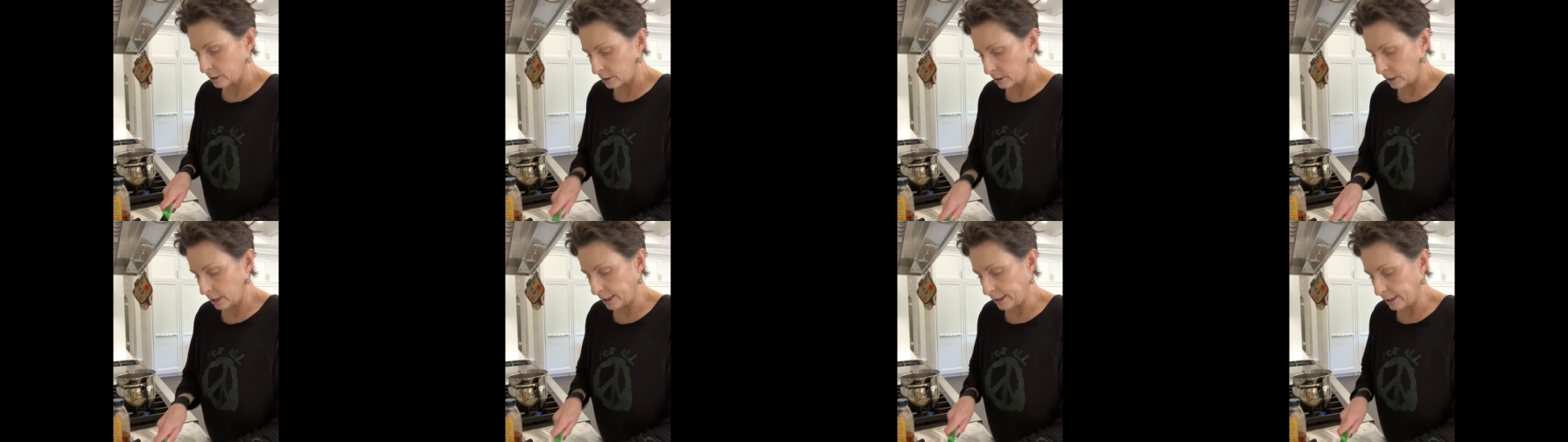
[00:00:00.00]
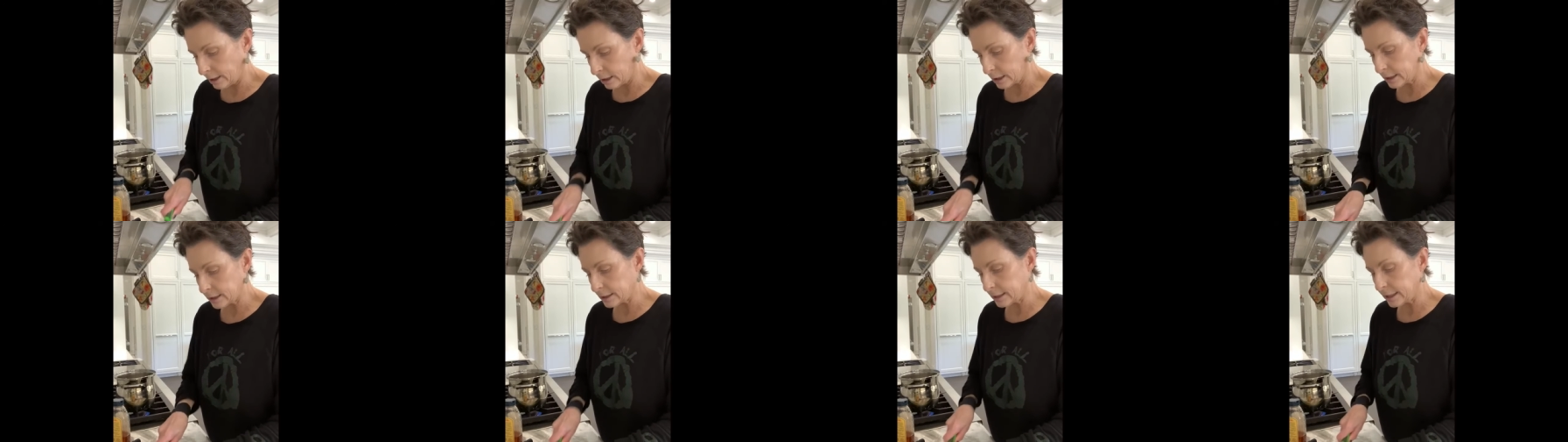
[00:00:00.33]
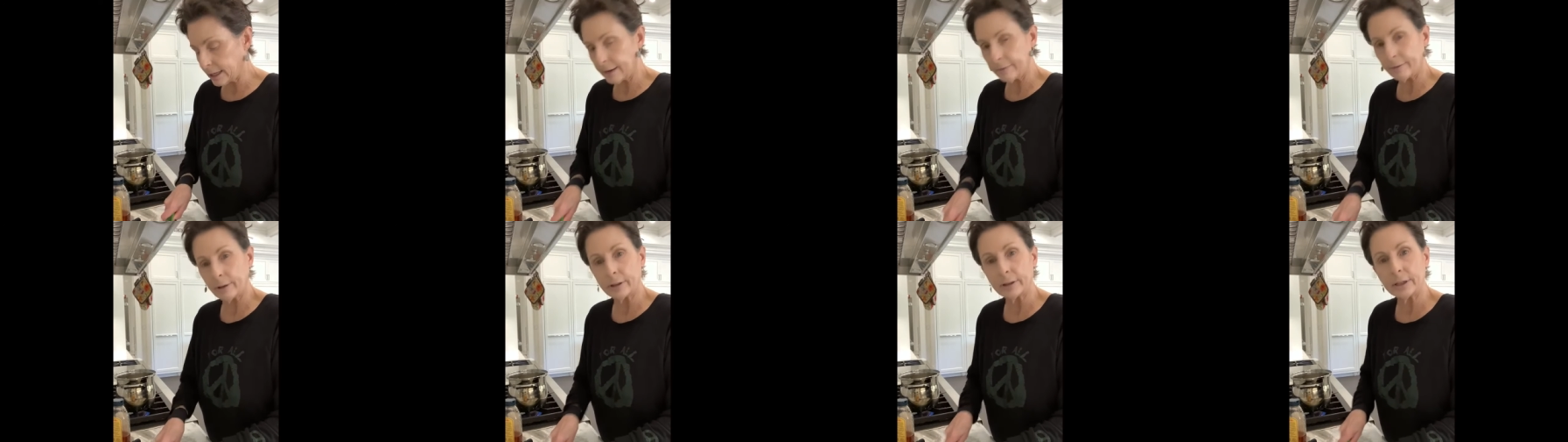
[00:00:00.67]
I honestly
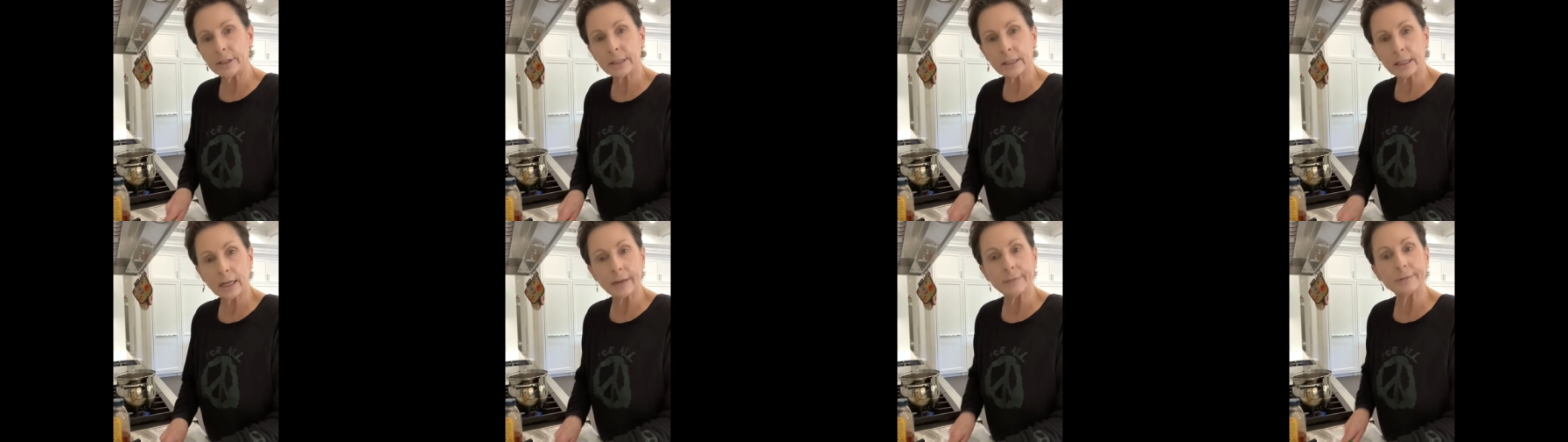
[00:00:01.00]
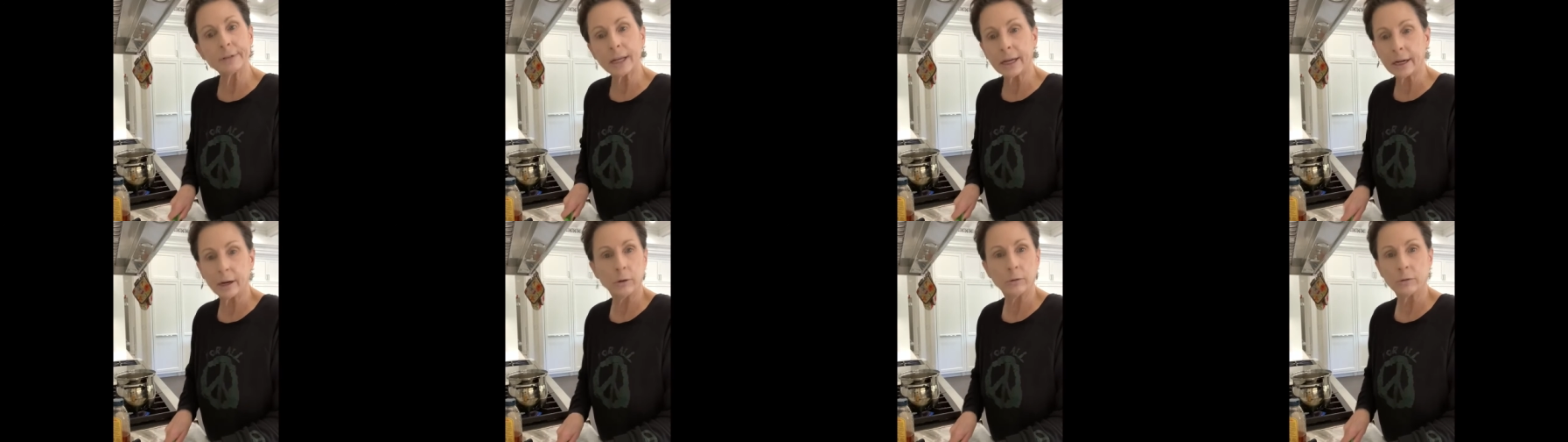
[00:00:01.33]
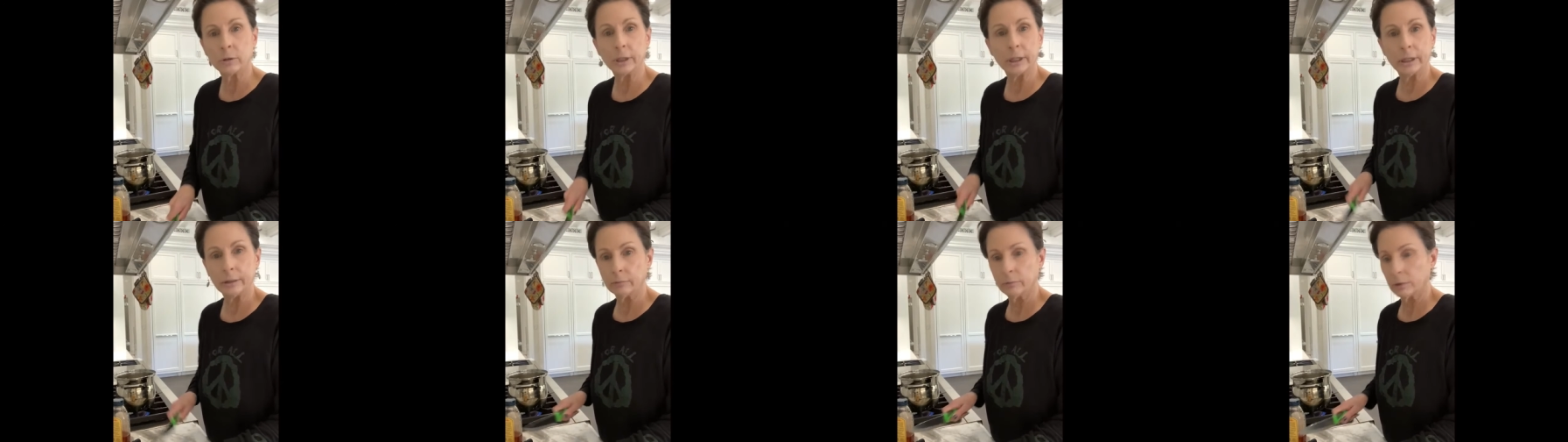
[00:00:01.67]
have all these knives. I
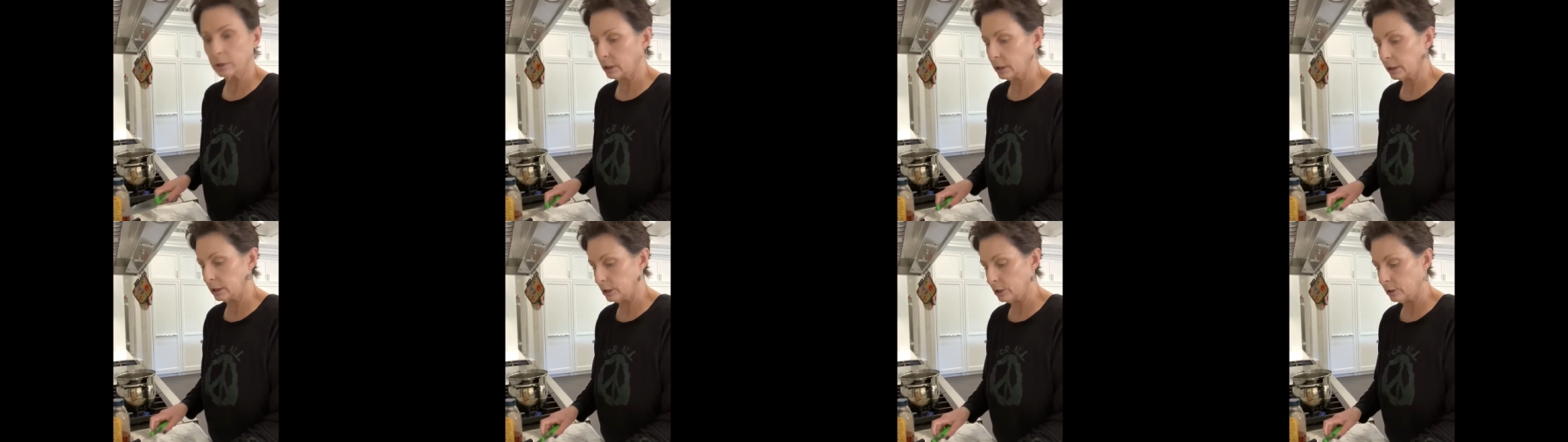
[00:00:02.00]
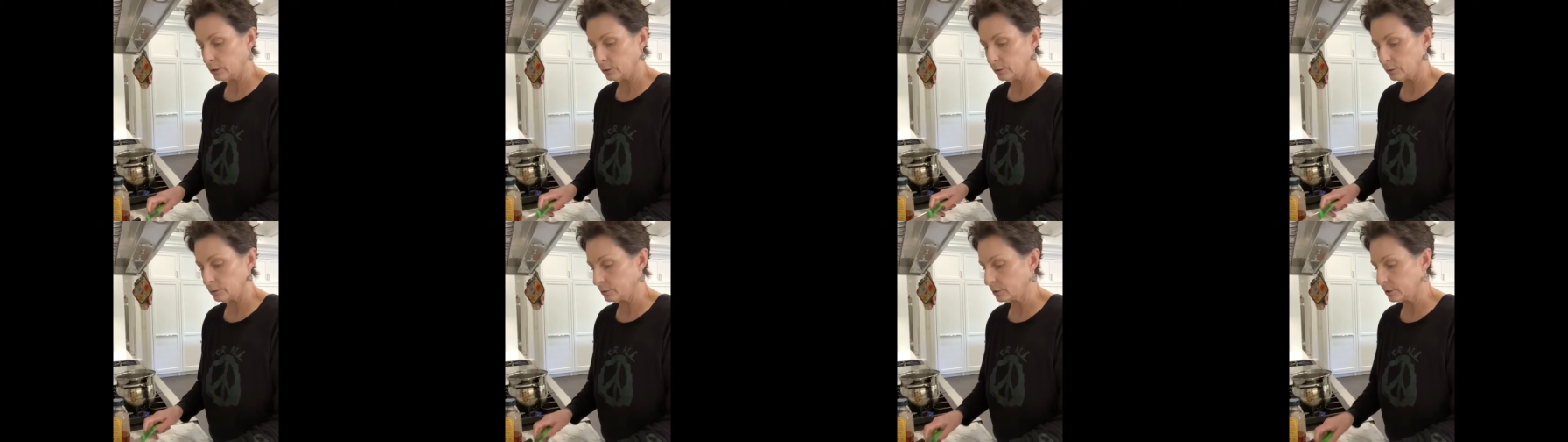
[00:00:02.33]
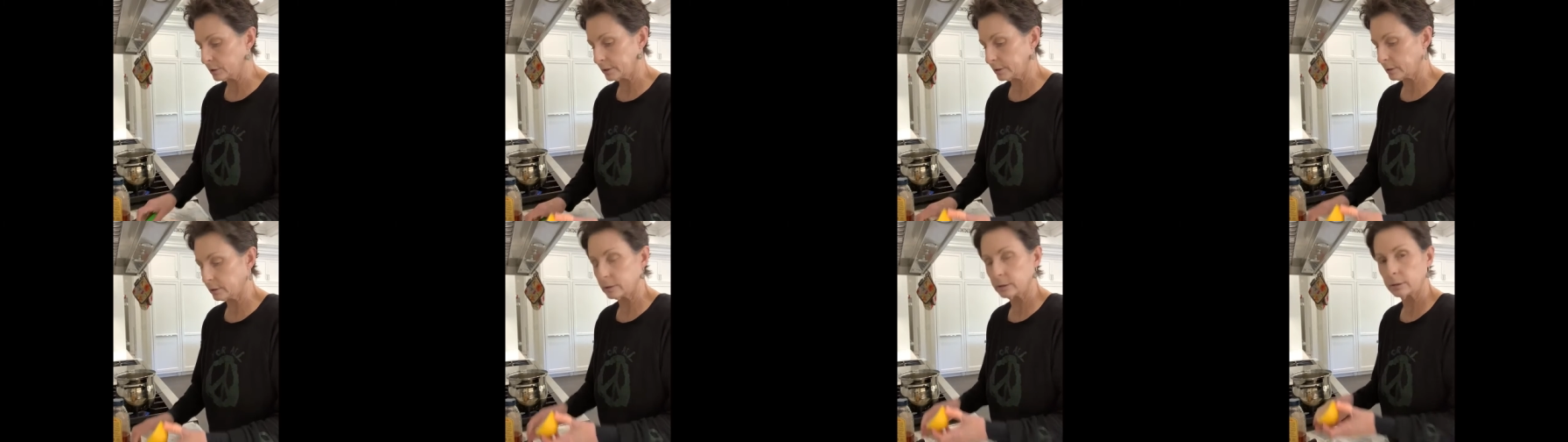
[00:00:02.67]
only really use,
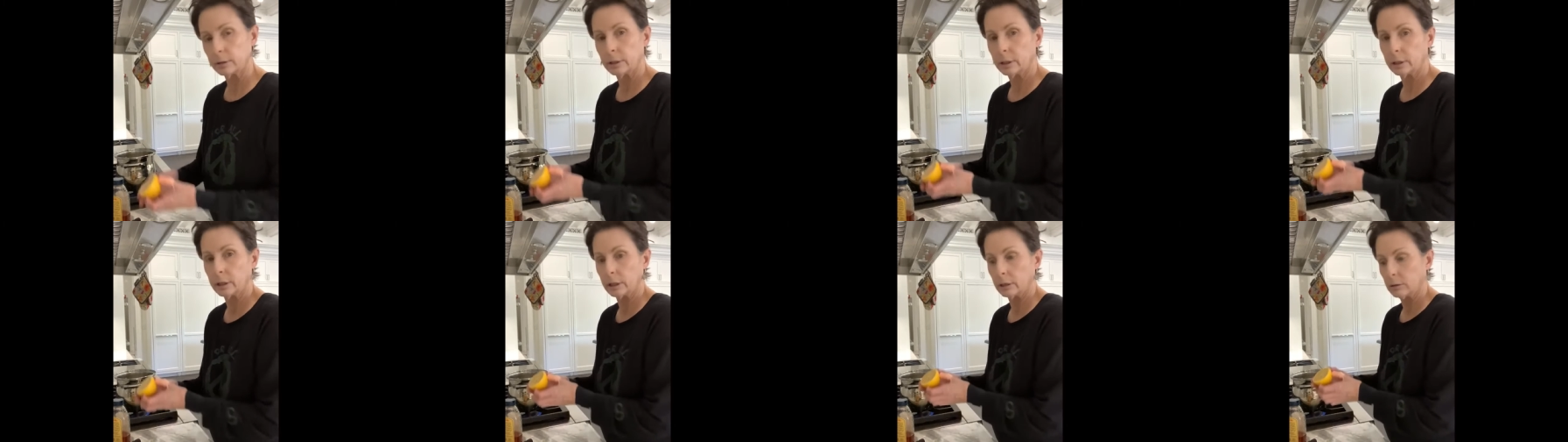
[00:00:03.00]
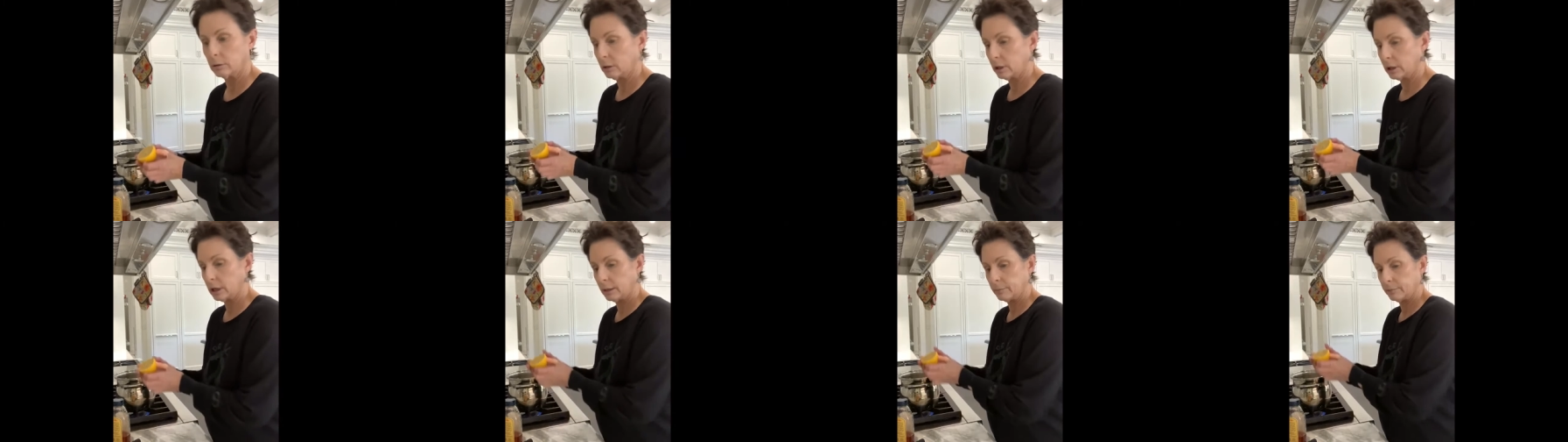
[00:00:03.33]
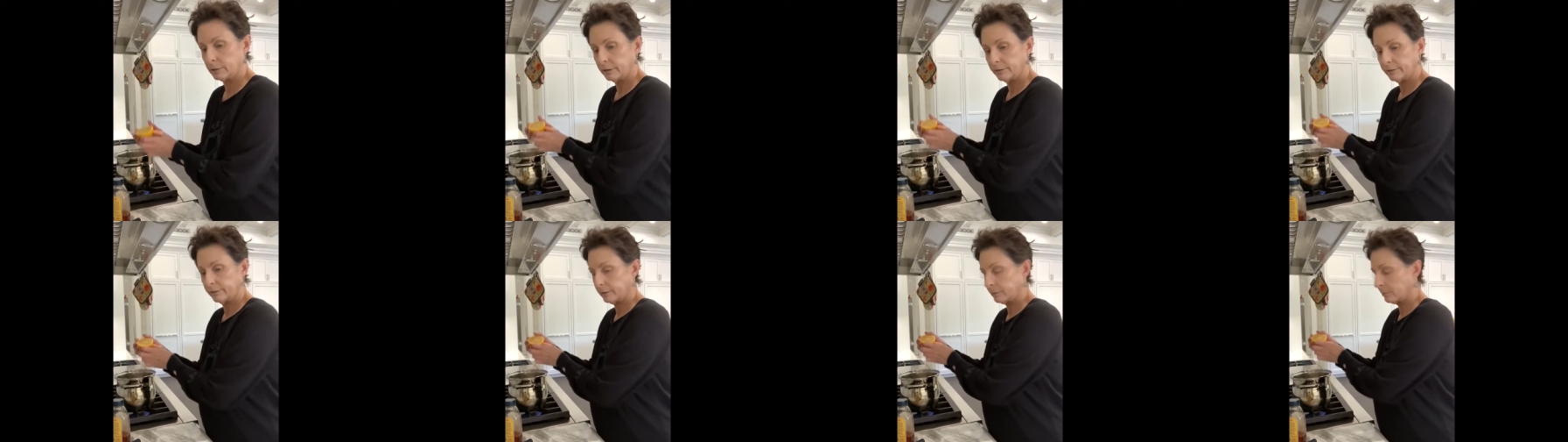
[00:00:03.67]
a couple
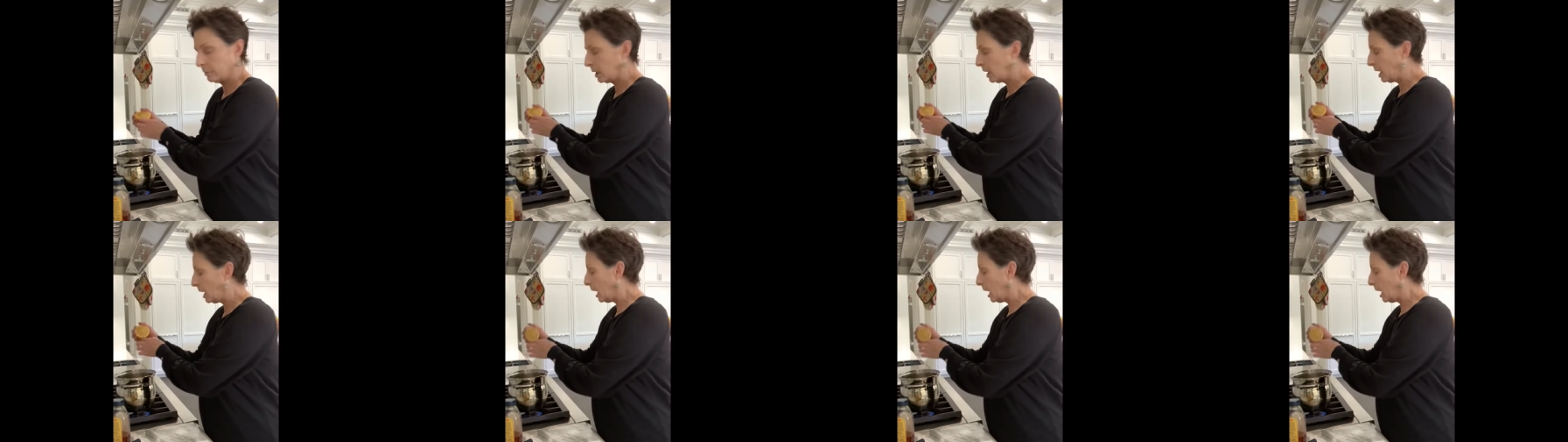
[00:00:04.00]
of them.